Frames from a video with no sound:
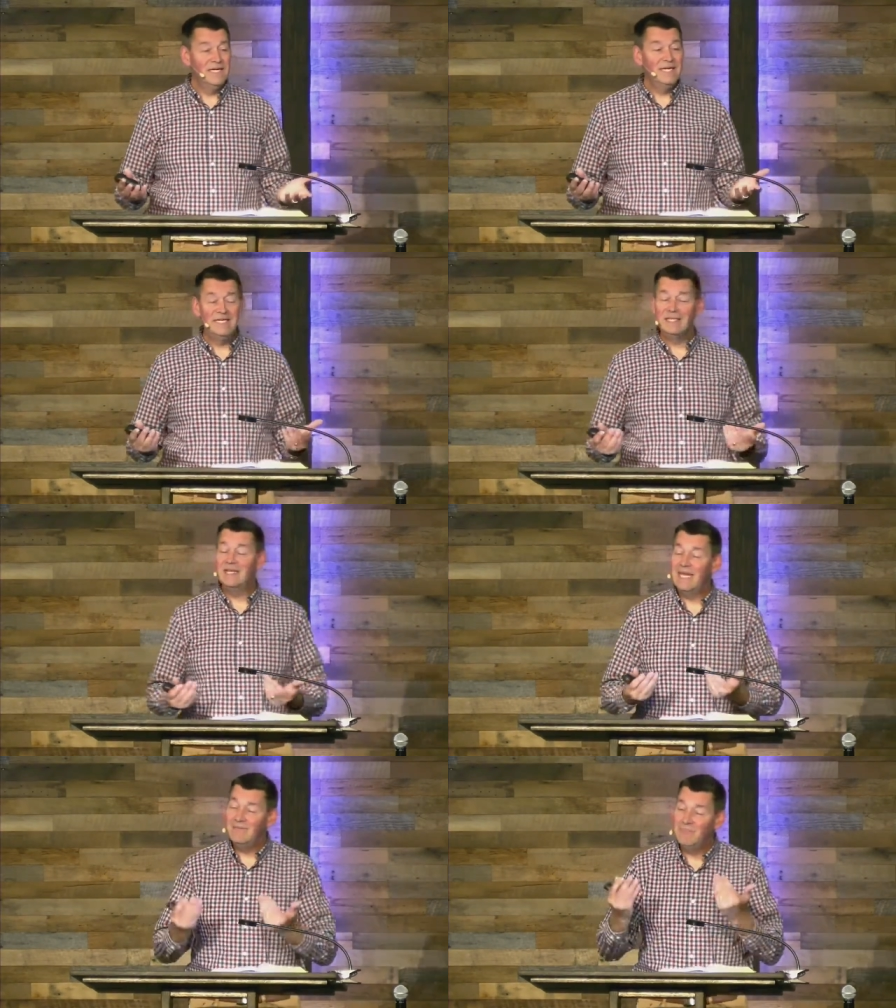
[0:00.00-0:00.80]
is that
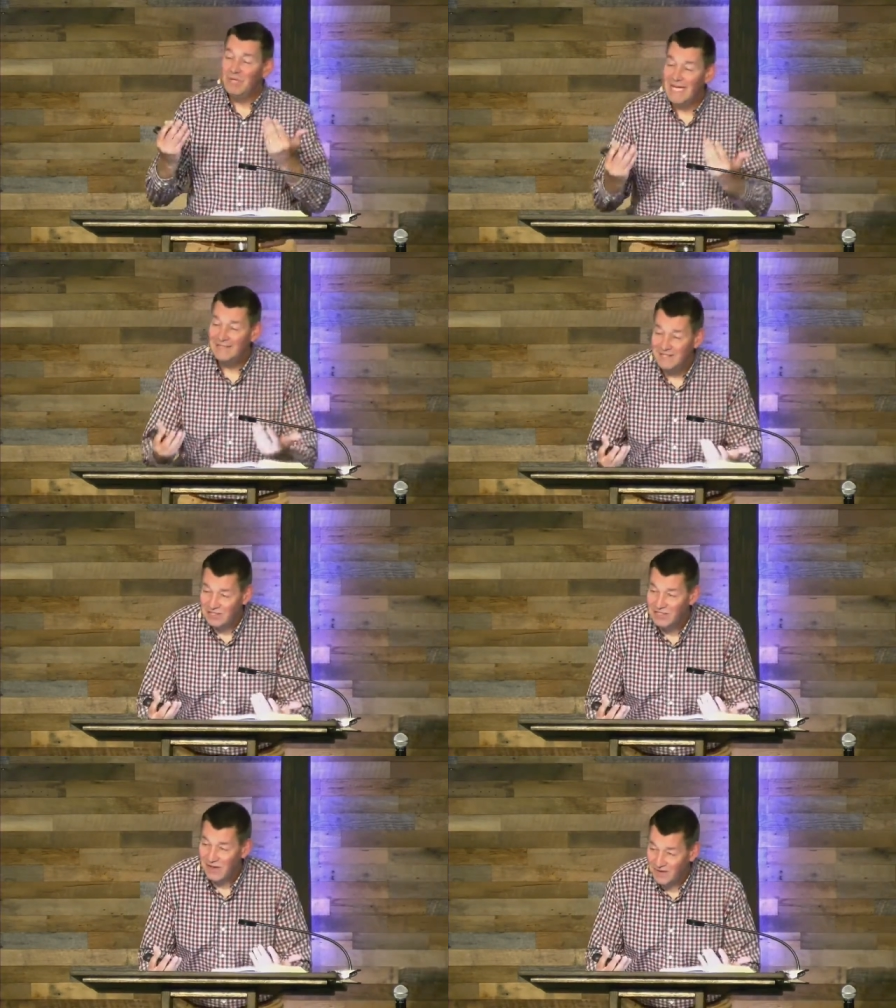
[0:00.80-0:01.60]
they bless
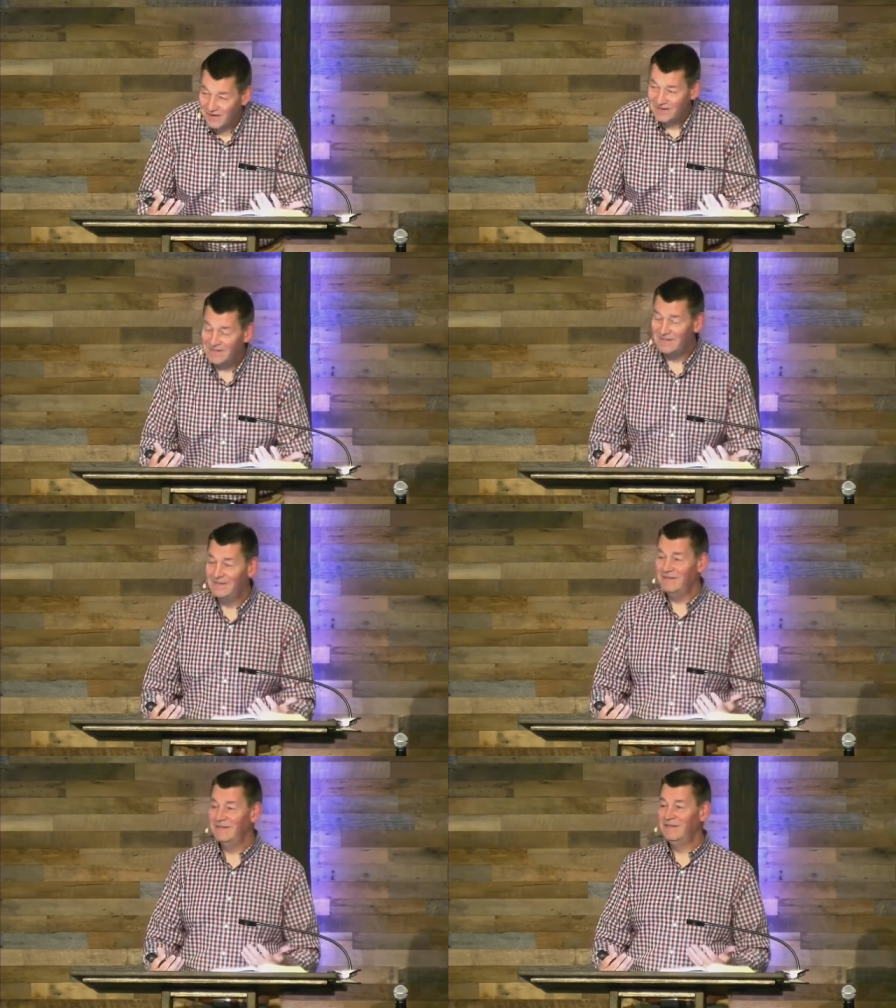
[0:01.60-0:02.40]
each other
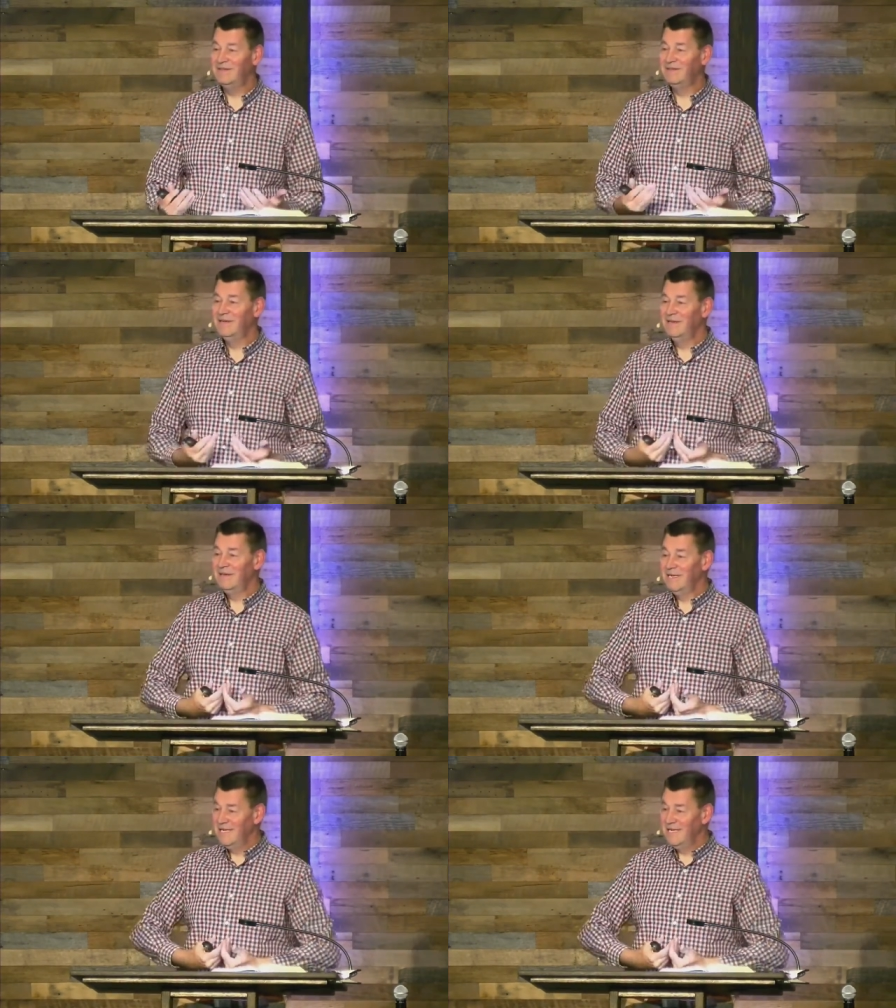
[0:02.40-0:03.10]
and